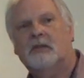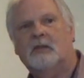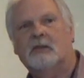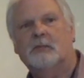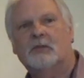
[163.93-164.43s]

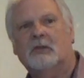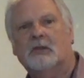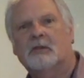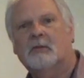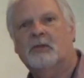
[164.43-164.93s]
in the book,
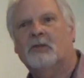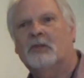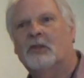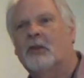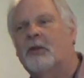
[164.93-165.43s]
but
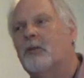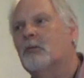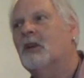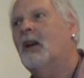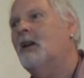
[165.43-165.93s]
a lot of them
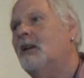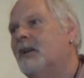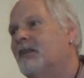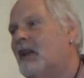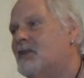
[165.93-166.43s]
are highly
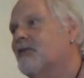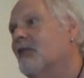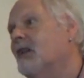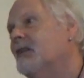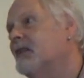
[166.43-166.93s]

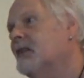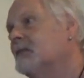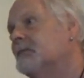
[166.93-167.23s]
exaggerated.